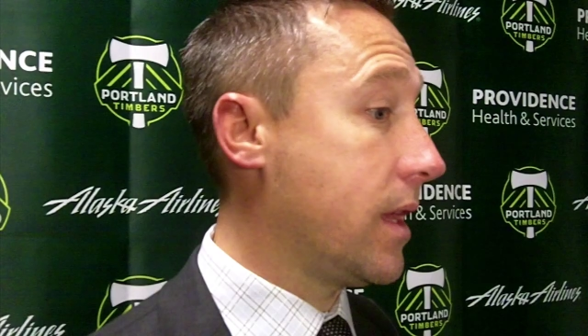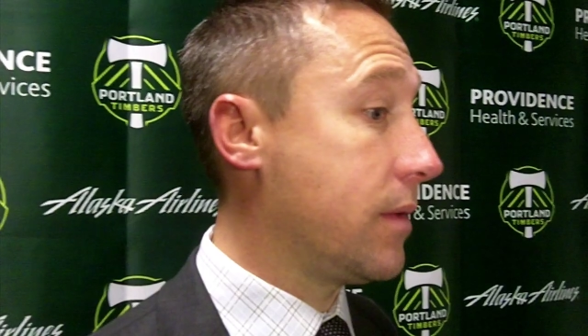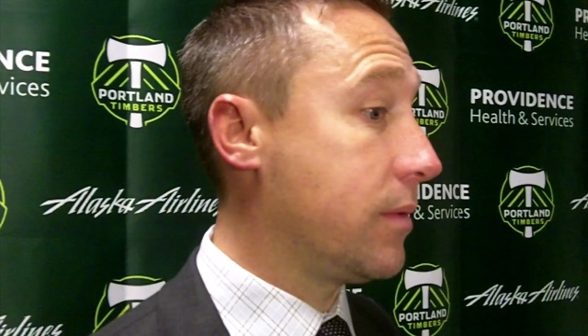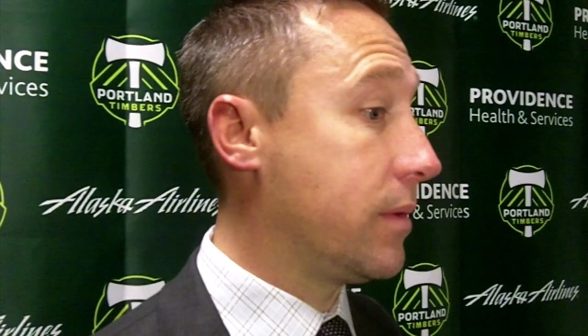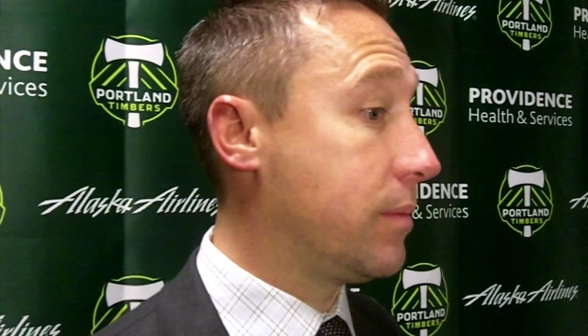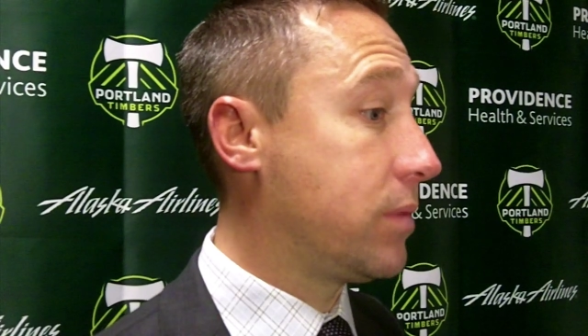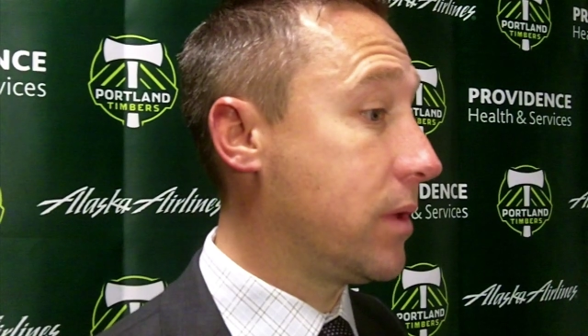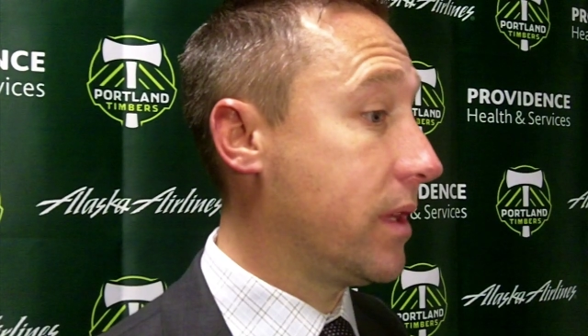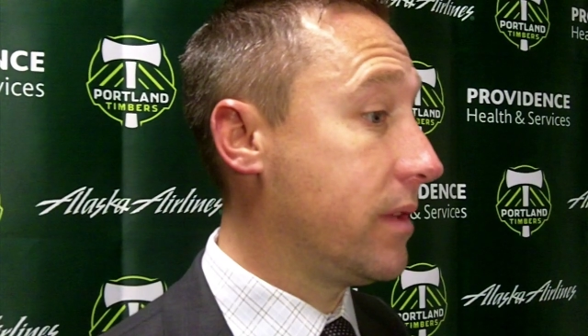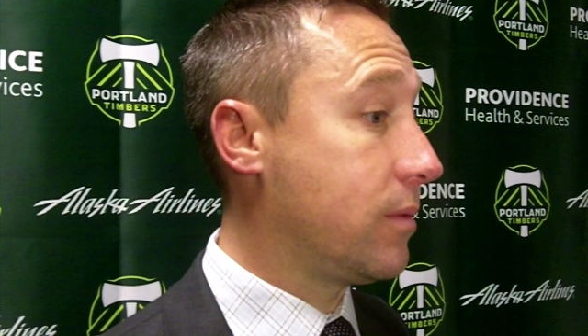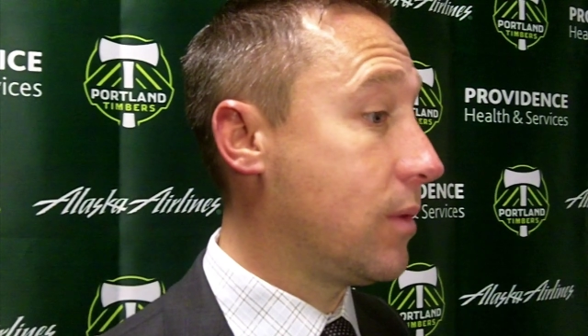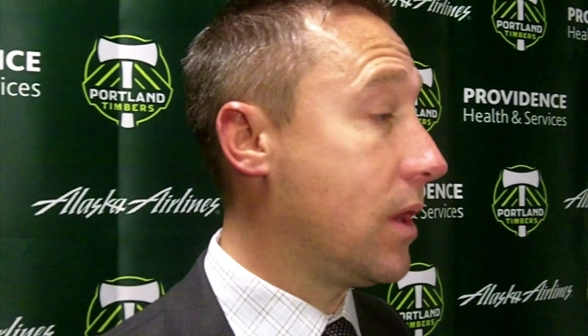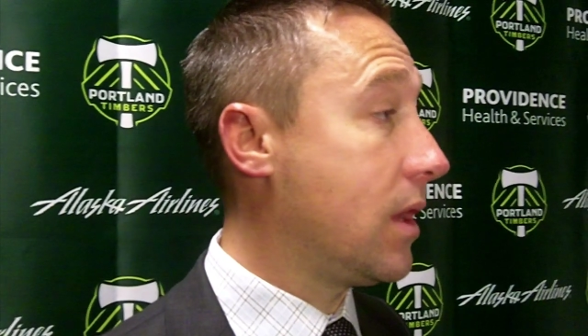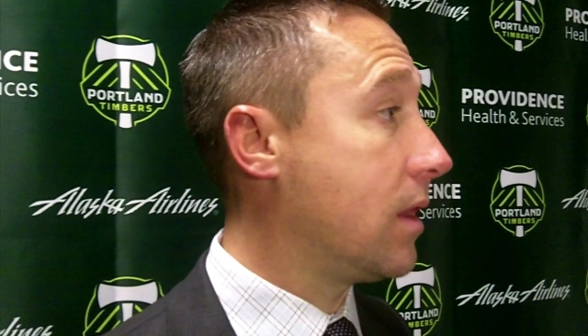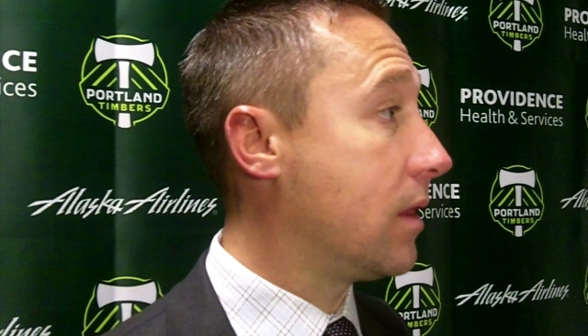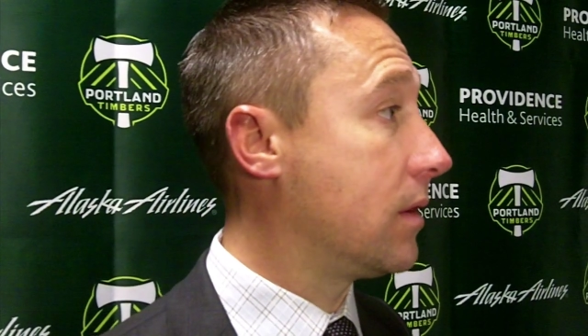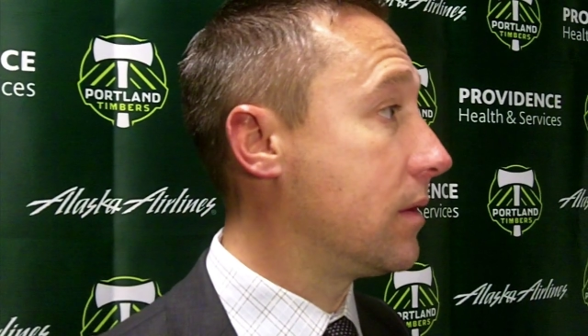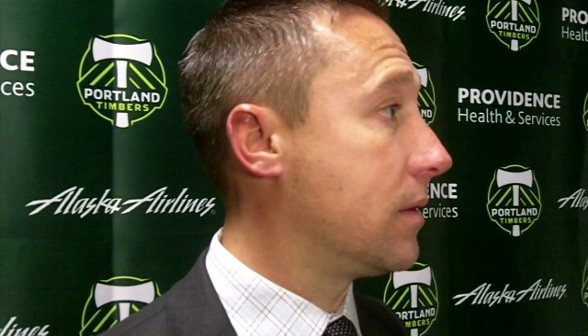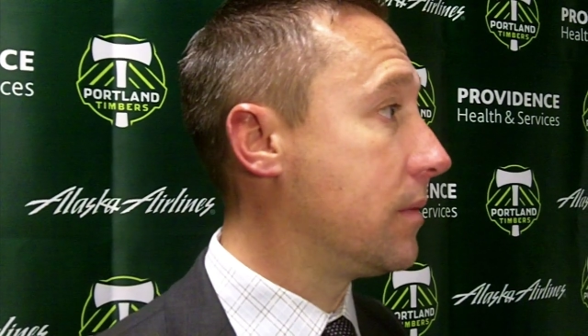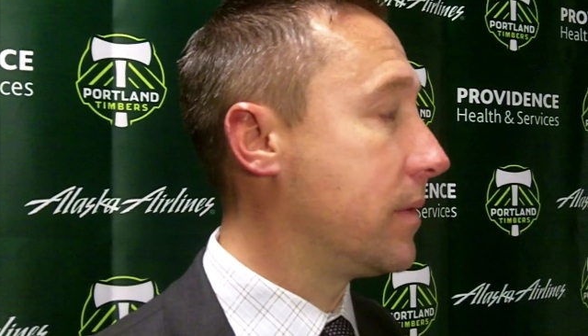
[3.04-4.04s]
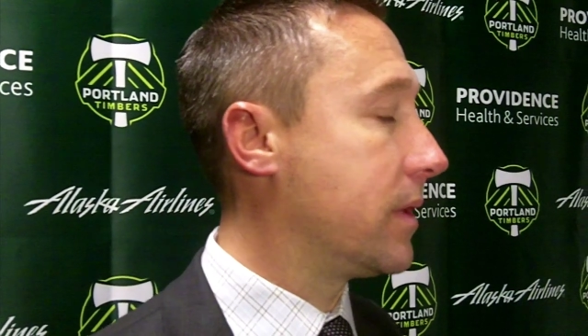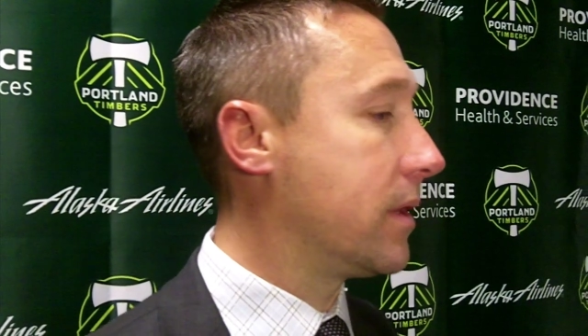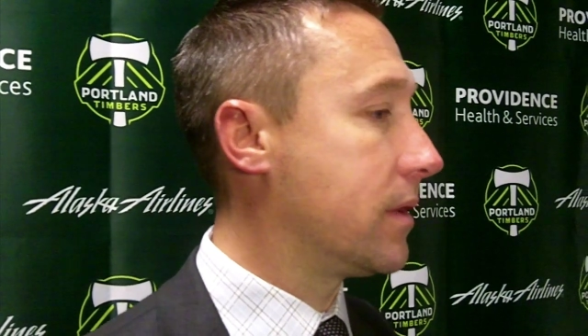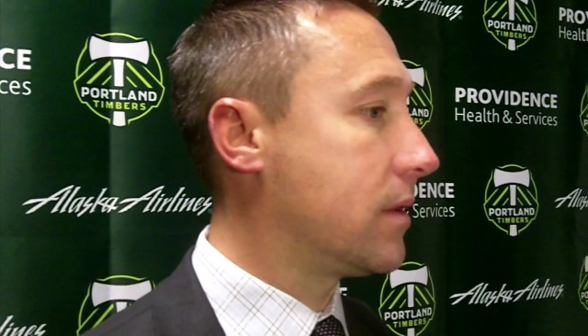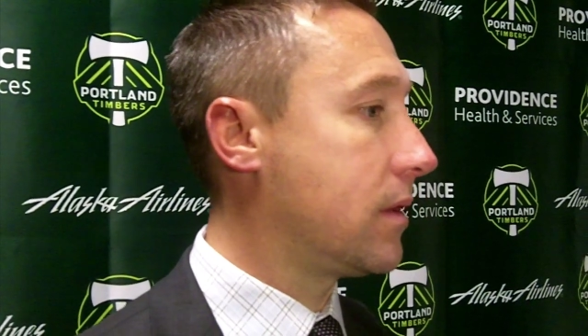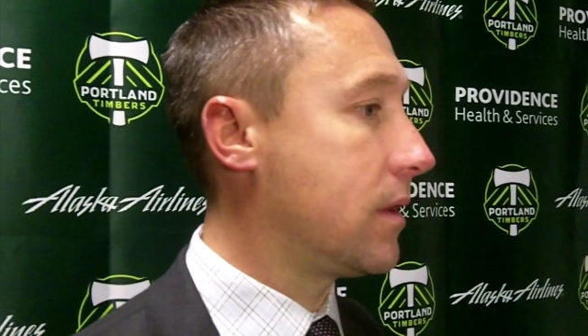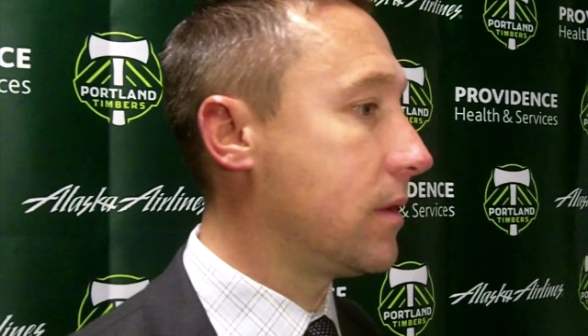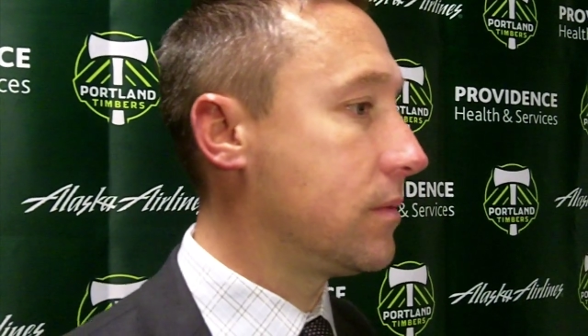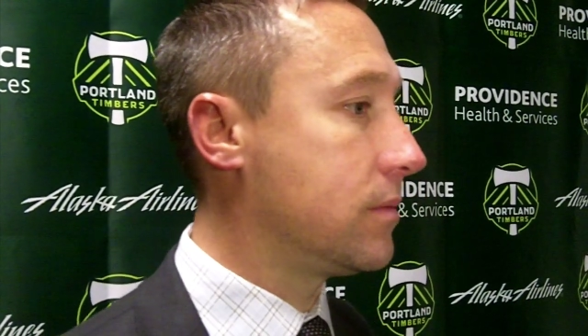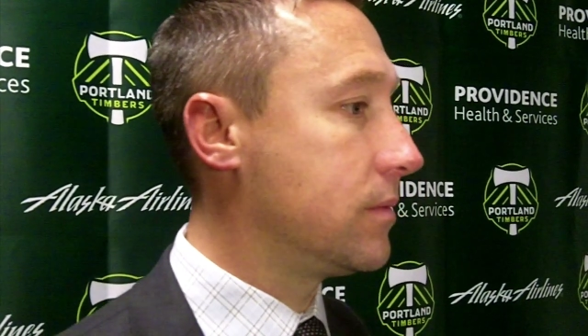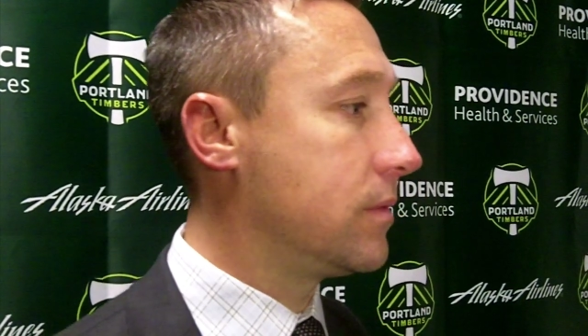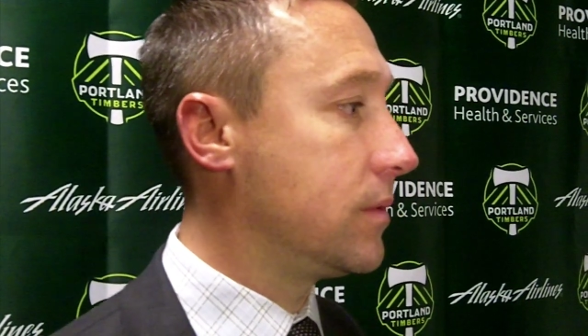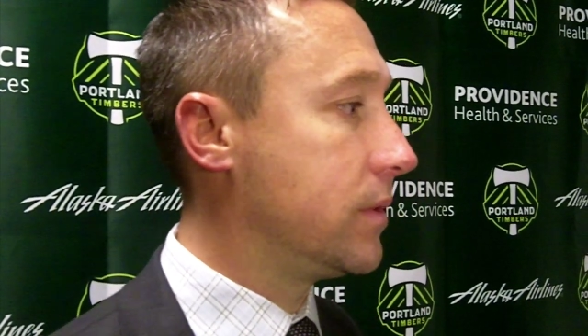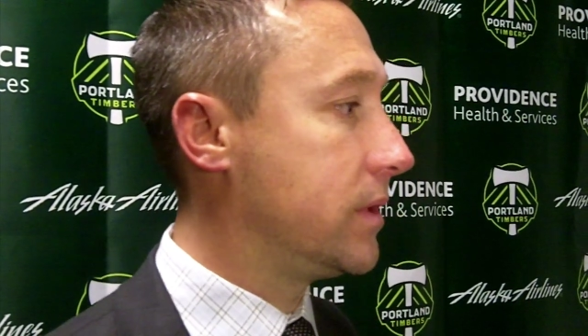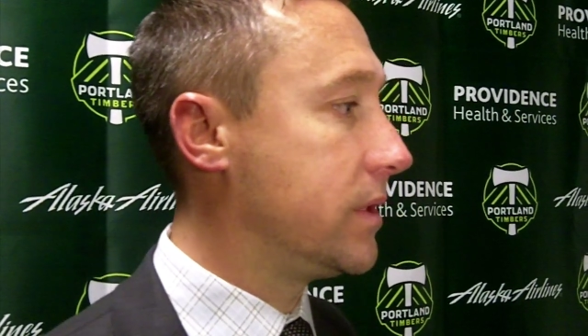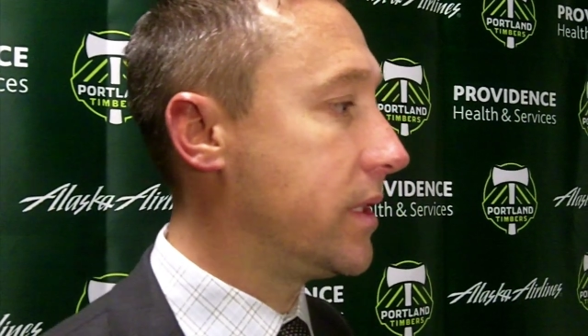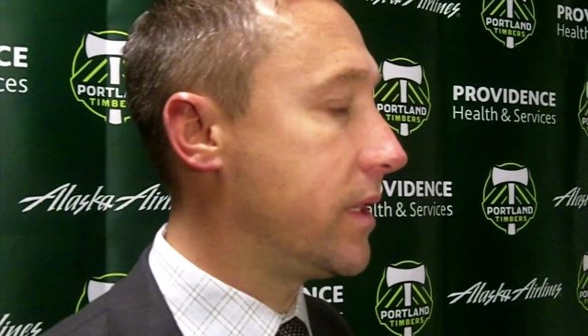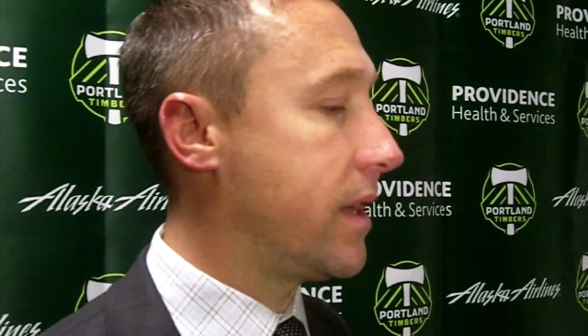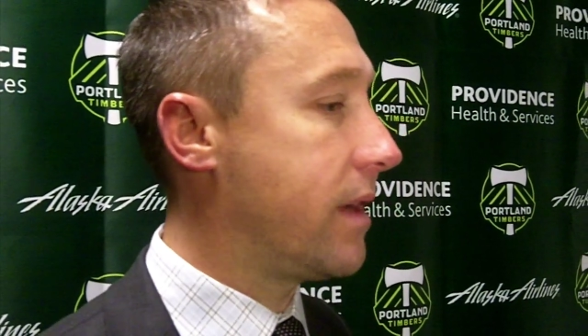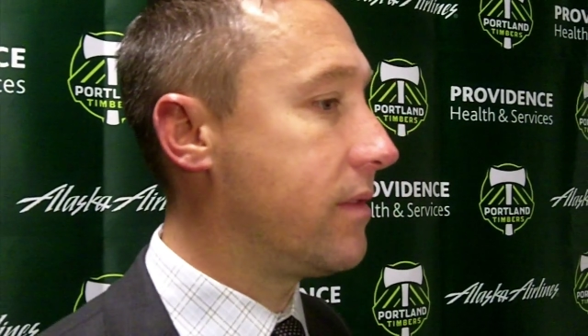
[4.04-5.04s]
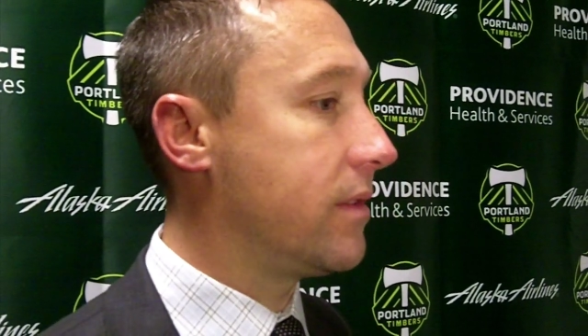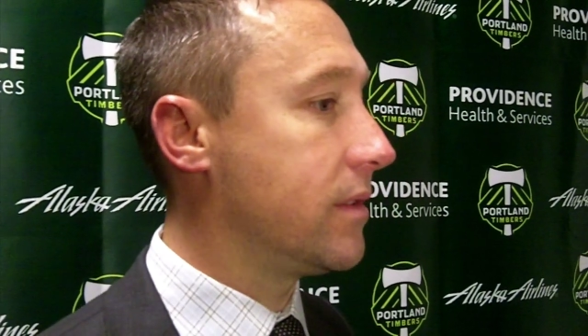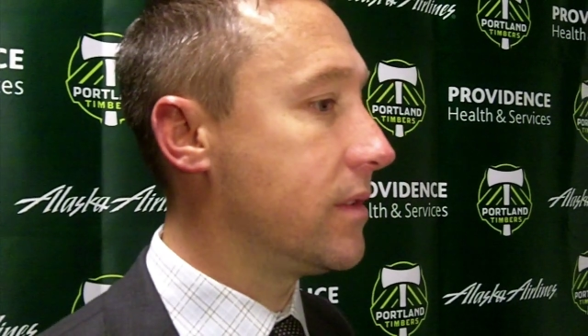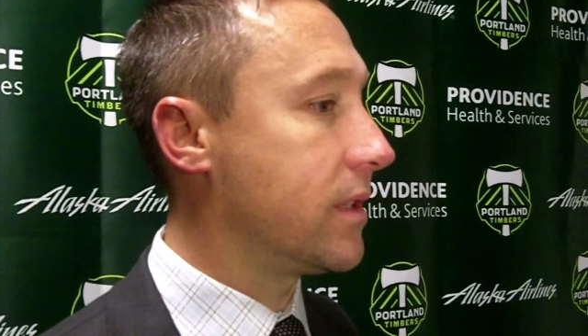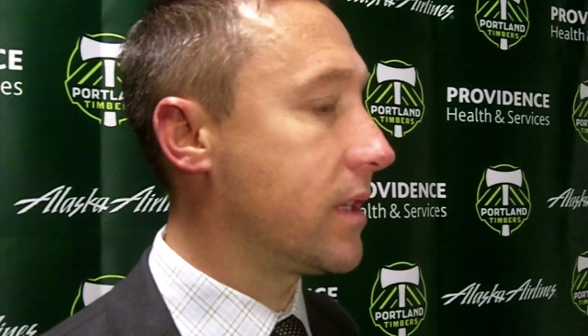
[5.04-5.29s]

And we played well. We did every,